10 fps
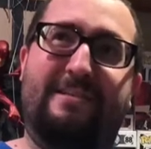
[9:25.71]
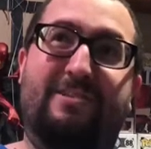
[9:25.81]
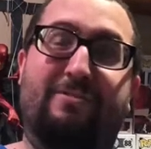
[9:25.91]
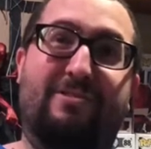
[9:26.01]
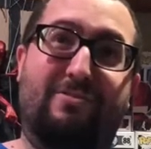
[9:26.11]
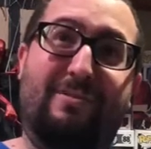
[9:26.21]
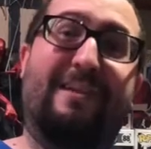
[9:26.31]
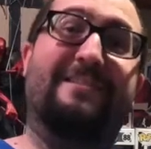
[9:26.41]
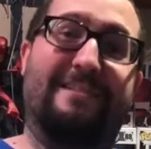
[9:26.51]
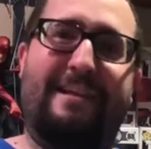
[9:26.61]
So
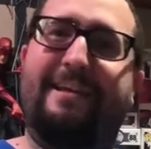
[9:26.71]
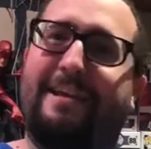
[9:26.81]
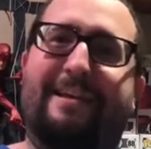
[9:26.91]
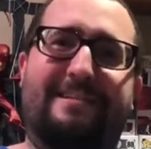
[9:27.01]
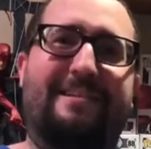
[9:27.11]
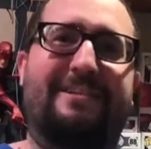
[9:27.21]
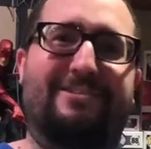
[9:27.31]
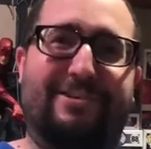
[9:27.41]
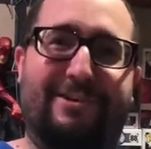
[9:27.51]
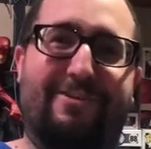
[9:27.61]
2008, yeah, 10
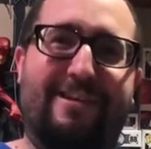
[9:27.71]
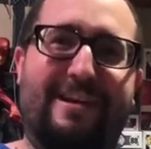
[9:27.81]
years ago.